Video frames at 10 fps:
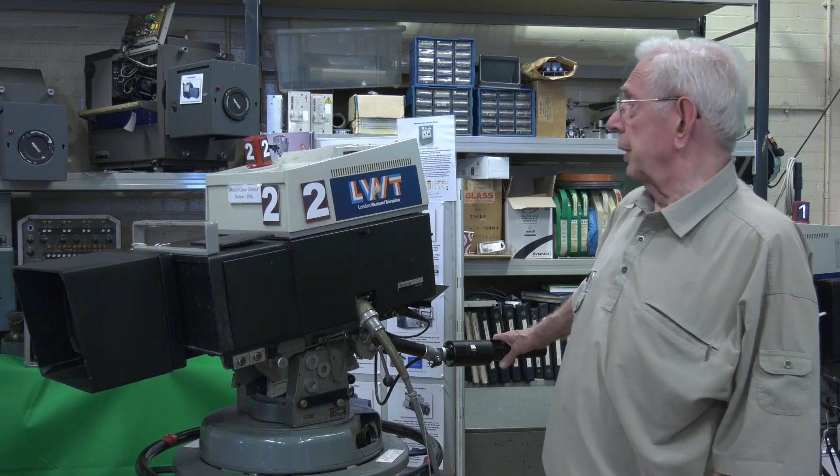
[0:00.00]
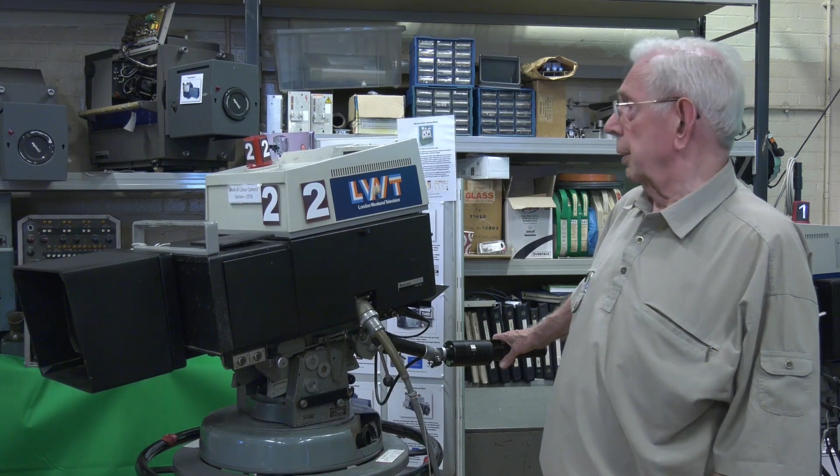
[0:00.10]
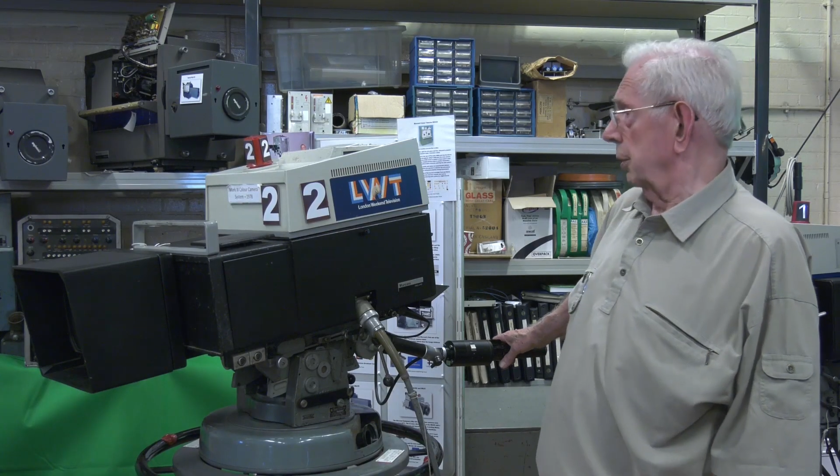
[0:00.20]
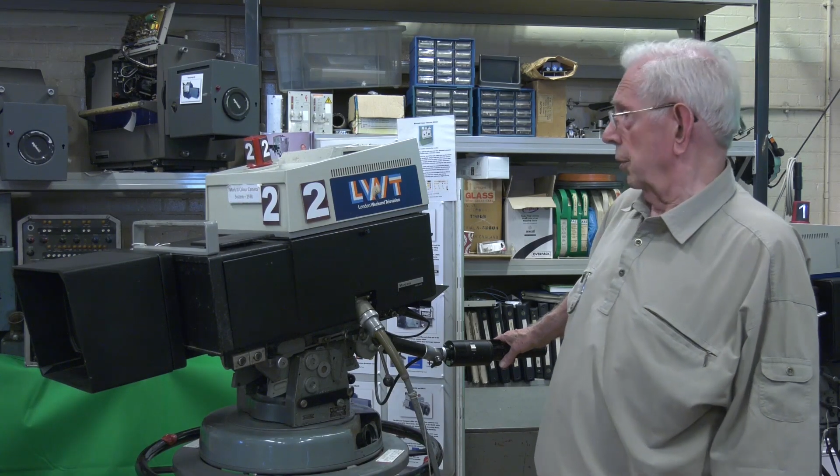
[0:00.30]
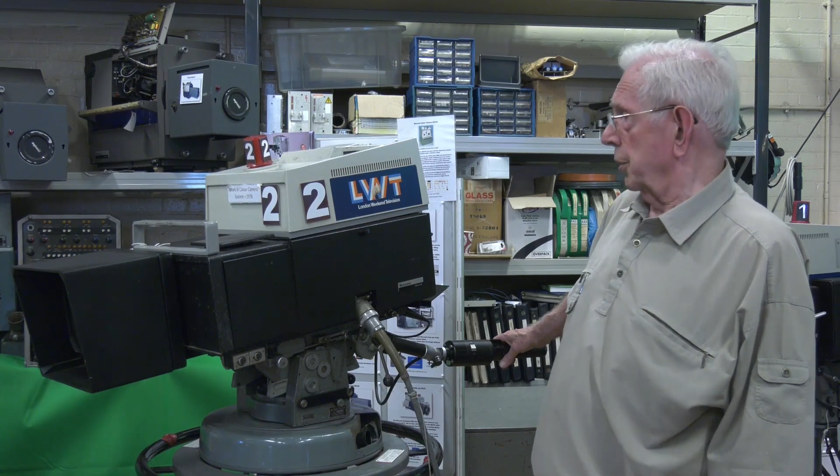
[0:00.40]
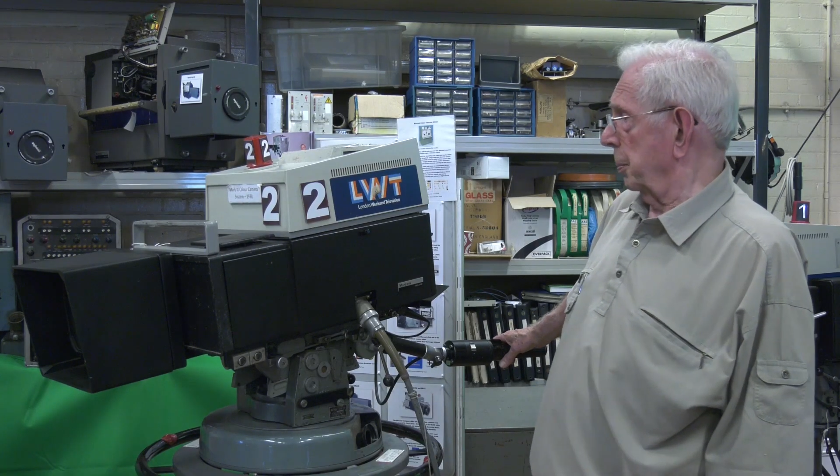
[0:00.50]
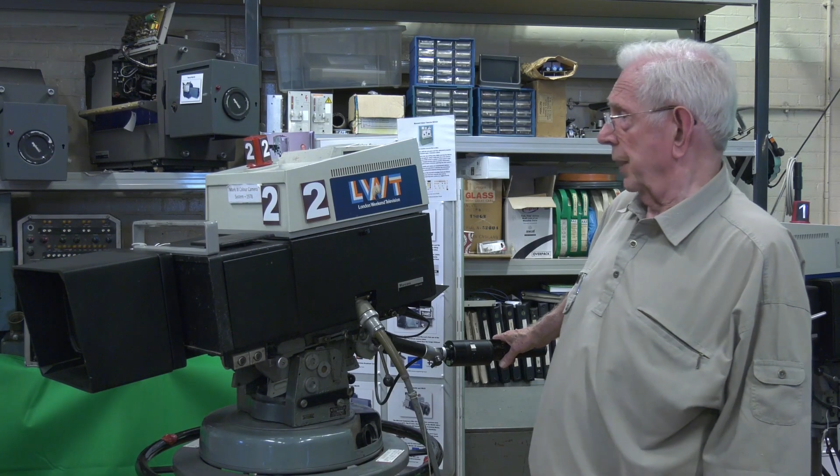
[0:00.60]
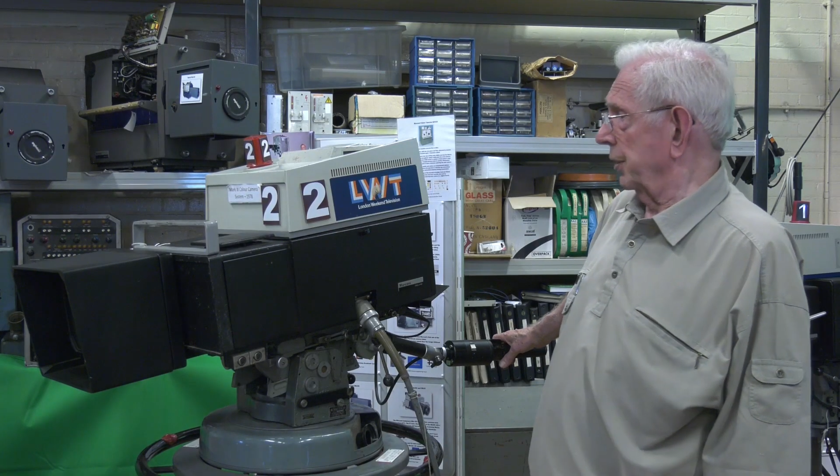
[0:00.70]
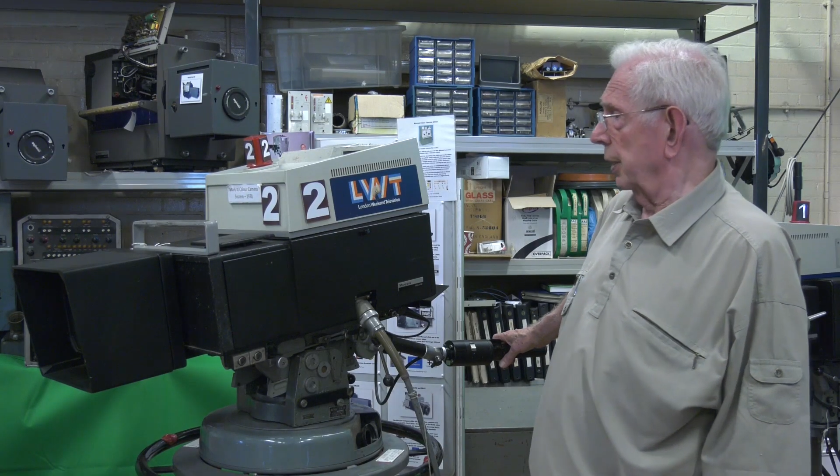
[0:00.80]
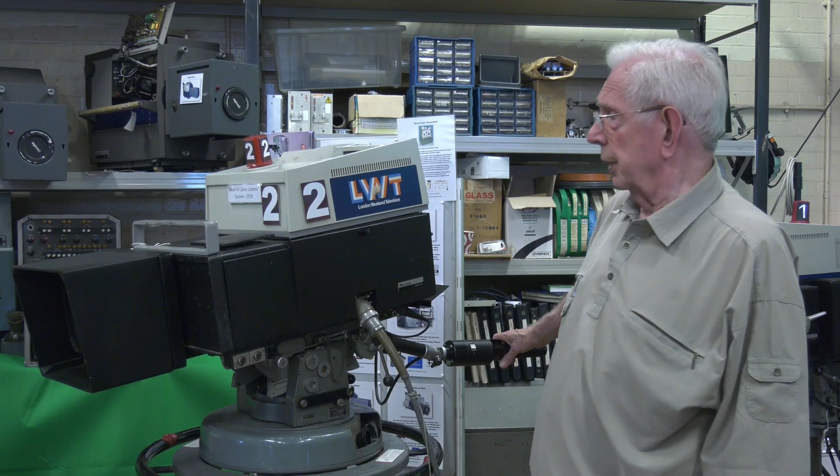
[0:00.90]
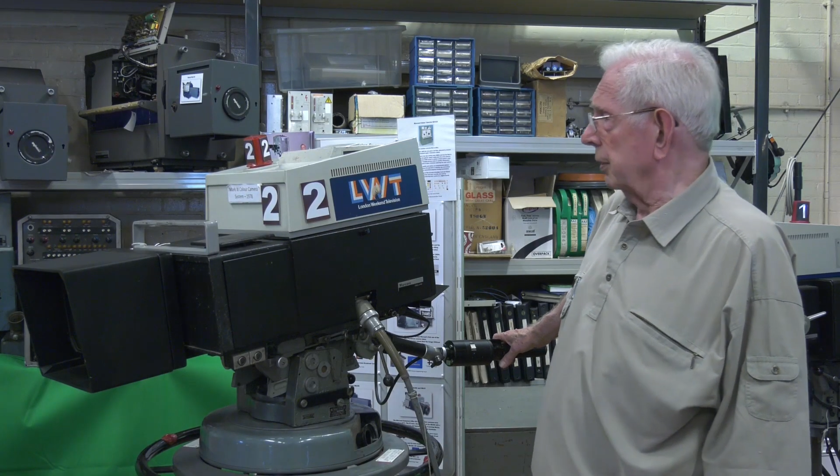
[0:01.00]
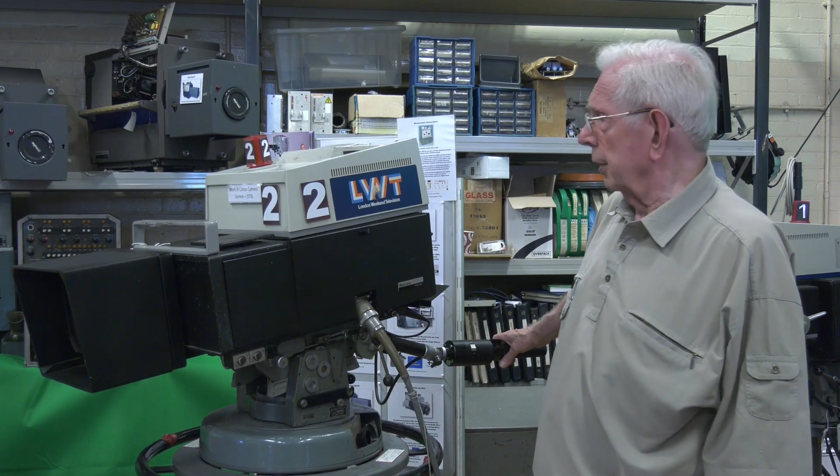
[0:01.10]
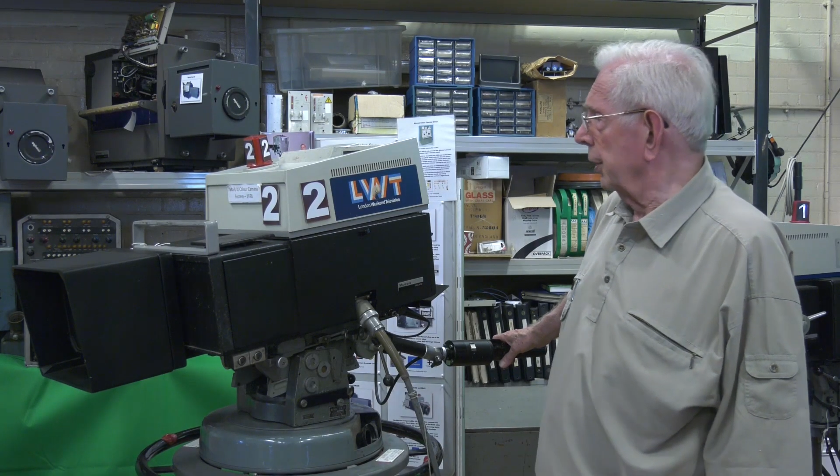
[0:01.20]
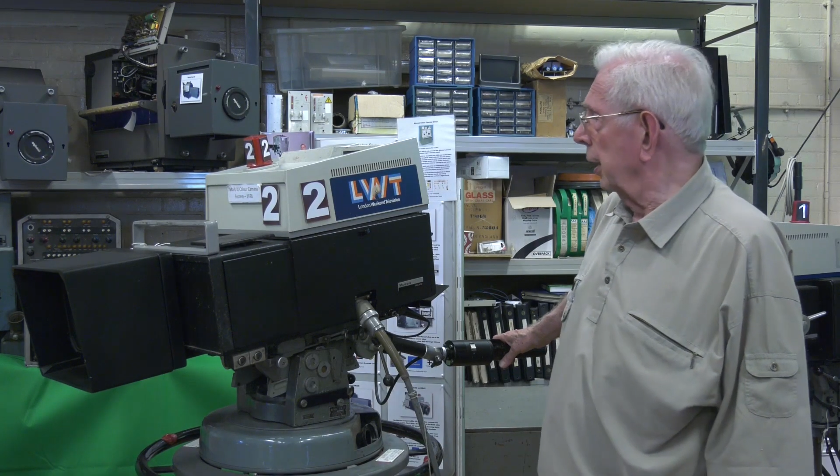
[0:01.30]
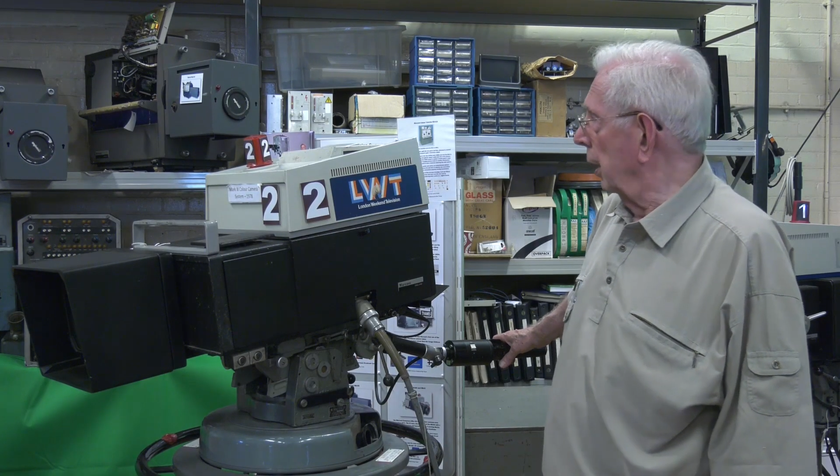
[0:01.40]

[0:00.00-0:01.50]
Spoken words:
we talked about earlier on,